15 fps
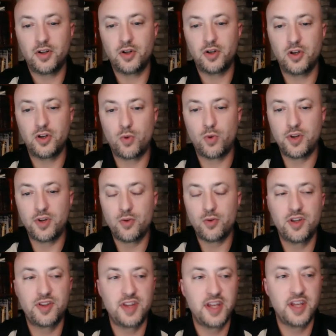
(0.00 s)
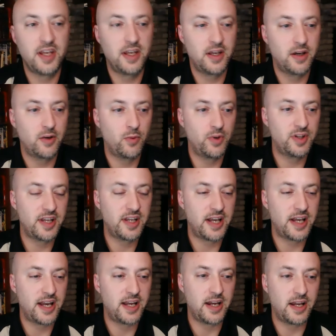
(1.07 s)
One thing
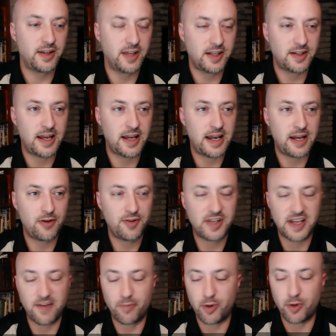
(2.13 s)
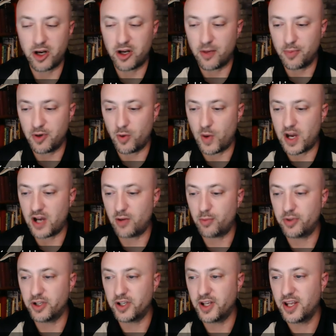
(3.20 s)
I like, I don't think I've brought it up in a while,
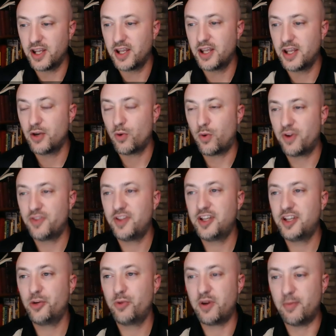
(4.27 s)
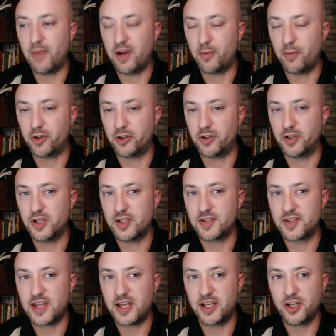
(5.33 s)
but one thing to remember is
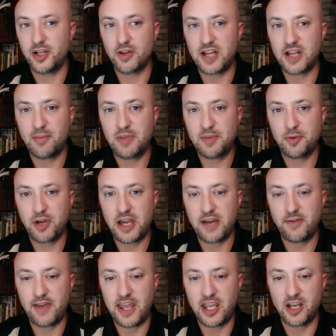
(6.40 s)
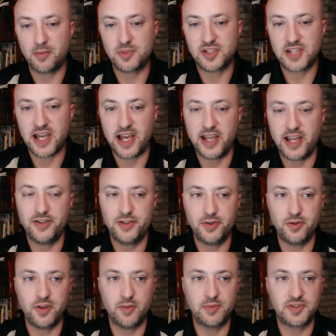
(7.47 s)
that, you know, a lot of people have hang-ups tied to
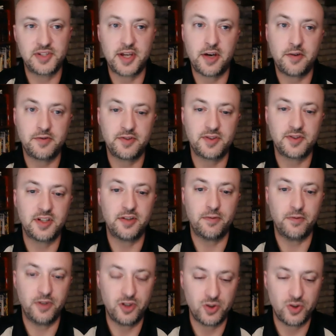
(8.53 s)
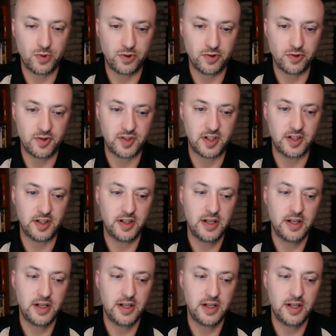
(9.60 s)
themselves as individuals, and